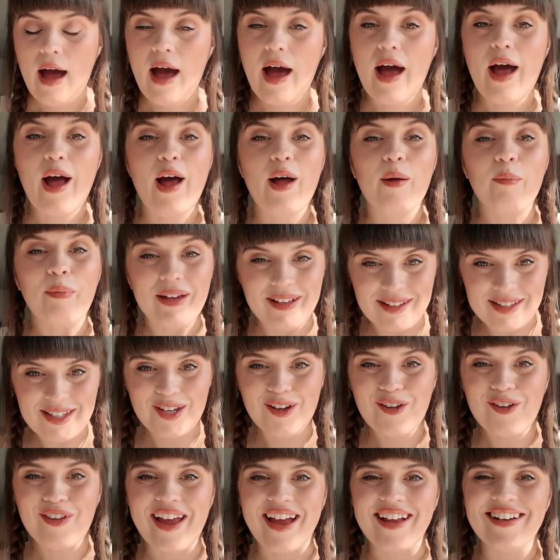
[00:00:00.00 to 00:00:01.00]
But
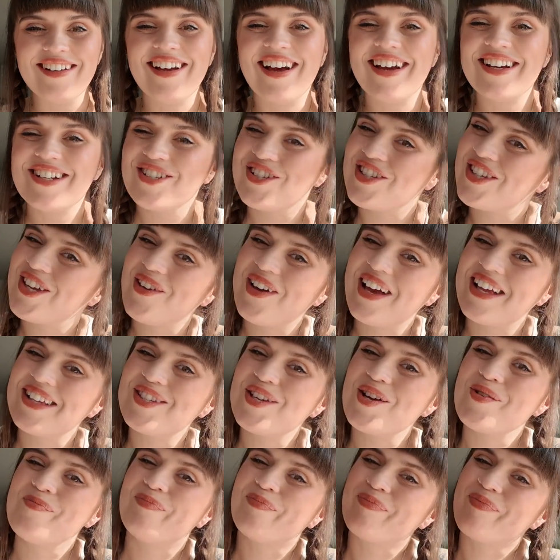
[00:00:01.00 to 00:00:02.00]
until then, I shall see you again
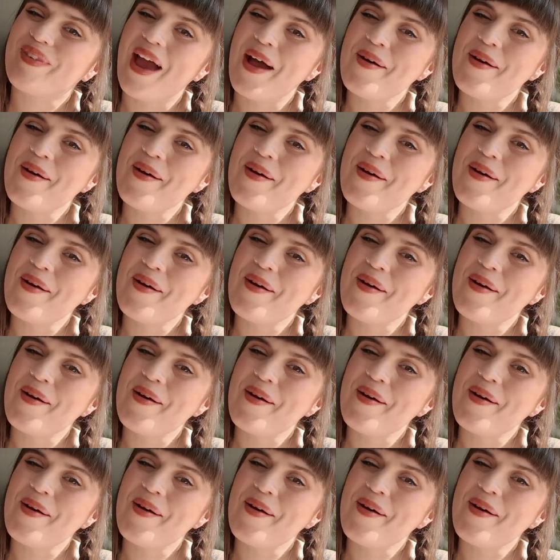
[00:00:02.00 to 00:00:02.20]
soon.